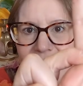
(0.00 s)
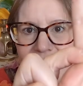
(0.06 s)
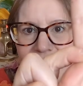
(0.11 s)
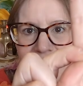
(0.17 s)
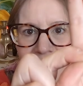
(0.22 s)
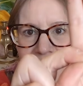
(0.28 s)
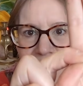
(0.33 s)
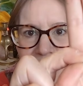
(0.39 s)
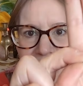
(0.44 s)

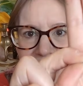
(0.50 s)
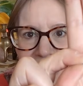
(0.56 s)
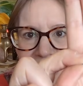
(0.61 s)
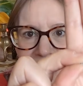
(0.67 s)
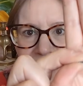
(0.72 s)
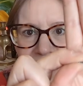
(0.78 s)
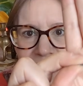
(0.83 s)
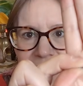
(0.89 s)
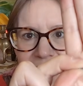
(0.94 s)
There we
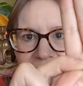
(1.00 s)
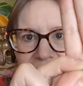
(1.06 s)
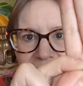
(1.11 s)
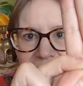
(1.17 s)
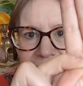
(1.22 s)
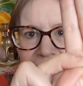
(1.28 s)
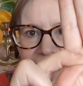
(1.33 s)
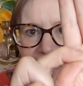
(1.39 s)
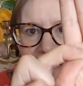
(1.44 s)
go.
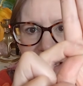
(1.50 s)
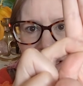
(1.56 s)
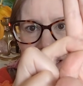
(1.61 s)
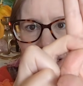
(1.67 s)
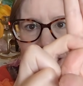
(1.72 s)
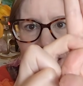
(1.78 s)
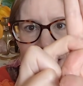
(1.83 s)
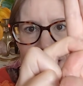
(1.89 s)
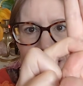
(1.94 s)

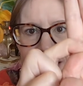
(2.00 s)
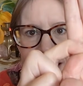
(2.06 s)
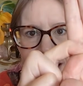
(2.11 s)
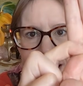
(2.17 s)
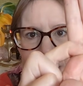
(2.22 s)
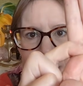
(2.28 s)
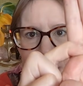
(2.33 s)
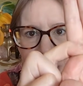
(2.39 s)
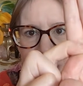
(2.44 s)

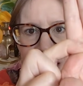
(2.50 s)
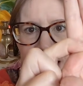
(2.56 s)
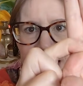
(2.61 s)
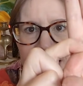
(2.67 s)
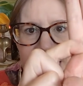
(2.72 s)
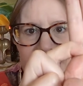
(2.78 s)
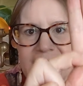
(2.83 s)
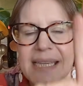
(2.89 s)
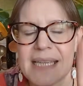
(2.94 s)
Little
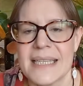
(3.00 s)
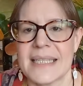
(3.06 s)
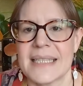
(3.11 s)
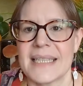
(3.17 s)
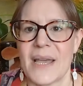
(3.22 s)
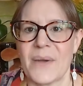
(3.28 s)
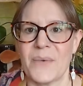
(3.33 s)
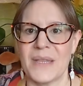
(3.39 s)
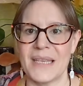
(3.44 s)
pixie
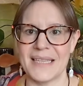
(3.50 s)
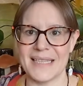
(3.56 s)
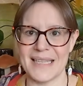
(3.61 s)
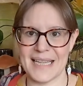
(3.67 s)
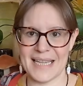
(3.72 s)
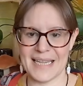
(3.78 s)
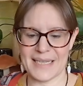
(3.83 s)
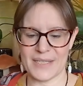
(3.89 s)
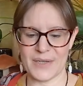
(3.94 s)
sat with his
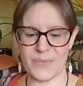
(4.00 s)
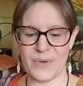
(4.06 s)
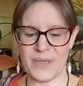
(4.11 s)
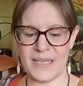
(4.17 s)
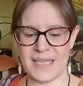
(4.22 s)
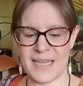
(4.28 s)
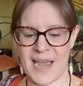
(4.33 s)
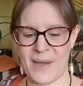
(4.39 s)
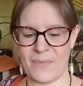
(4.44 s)
knees up, with
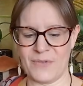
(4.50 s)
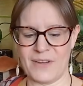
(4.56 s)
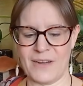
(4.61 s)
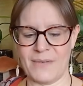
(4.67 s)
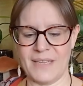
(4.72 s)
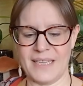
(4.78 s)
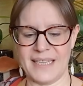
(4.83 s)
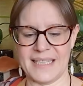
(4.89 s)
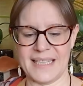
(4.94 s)
his arms
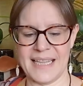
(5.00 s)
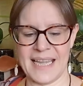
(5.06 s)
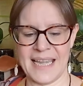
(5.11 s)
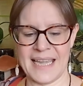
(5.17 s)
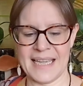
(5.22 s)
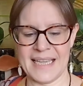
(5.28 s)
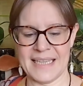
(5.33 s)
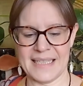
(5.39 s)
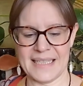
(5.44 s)
around his
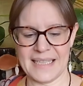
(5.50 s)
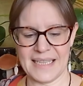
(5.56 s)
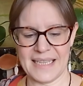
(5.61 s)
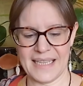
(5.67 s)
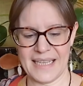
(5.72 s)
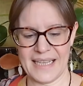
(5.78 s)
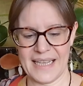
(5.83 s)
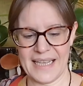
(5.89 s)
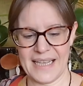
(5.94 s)
knees.
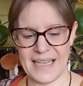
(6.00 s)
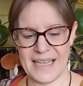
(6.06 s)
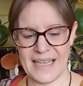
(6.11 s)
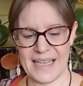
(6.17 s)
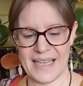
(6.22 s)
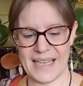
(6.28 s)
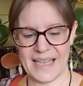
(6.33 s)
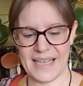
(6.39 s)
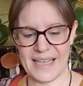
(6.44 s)

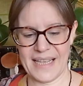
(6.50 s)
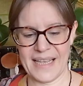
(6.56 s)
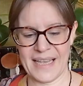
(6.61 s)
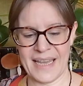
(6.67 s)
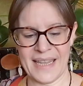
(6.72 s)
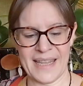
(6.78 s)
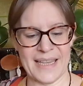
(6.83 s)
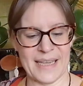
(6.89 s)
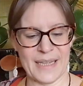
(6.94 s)

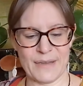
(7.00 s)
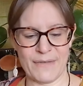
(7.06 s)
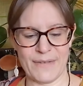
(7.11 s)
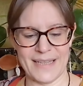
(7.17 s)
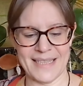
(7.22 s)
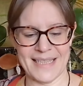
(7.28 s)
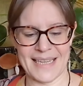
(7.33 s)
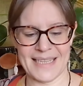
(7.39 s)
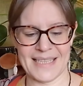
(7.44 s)
I think it's
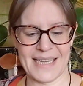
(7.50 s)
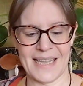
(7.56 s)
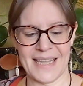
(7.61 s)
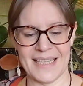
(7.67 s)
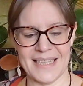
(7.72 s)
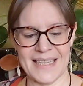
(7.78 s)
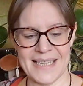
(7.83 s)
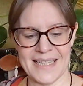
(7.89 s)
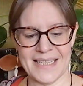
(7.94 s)
fantastic. The
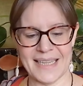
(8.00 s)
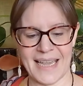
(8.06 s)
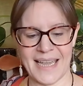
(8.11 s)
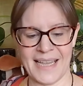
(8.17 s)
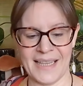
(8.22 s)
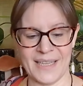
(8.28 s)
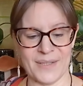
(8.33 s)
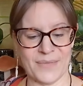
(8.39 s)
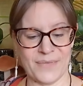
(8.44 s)

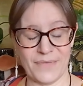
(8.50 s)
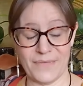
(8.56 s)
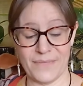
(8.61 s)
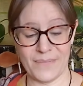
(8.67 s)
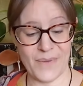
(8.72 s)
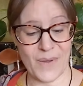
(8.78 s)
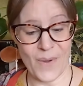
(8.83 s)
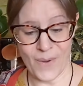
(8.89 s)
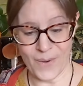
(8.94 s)
detail is
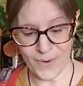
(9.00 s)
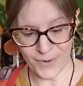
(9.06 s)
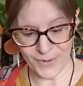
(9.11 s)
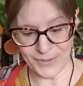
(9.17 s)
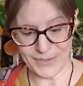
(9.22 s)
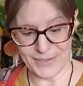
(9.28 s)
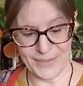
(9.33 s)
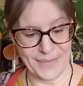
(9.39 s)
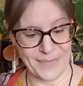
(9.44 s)

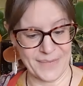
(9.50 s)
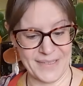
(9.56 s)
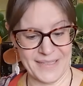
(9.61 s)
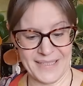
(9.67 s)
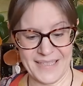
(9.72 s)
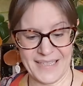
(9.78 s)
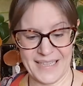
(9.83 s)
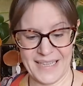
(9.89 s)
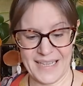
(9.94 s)
awesome.
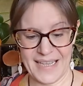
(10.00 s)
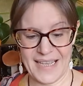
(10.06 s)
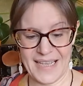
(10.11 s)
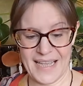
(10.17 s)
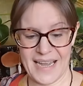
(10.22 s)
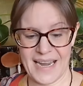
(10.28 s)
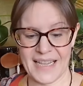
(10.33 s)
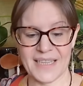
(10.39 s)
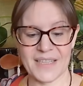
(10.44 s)

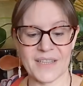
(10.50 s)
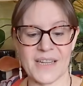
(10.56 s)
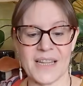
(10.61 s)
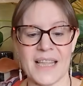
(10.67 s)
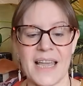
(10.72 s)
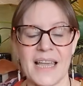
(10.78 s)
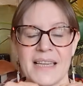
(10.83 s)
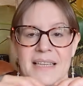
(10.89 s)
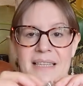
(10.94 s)
And he's on a
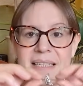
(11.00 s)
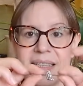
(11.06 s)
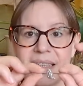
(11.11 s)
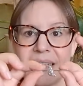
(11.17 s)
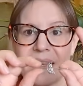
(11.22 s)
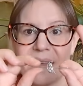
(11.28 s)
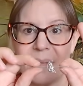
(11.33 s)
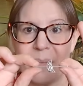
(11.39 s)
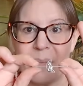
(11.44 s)
nice
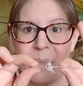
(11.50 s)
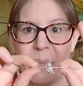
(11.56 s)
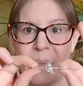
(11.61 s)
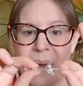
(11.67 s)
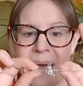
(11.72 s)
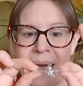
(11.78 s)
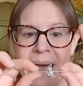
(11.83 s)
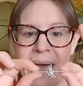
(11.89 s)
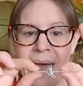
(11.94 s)

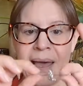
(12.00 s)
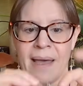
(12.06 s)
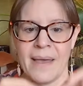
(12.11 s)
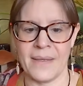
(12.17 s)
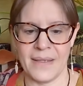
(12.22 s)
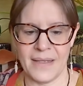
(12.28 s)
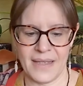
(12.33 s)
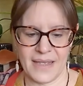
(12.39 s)
bar.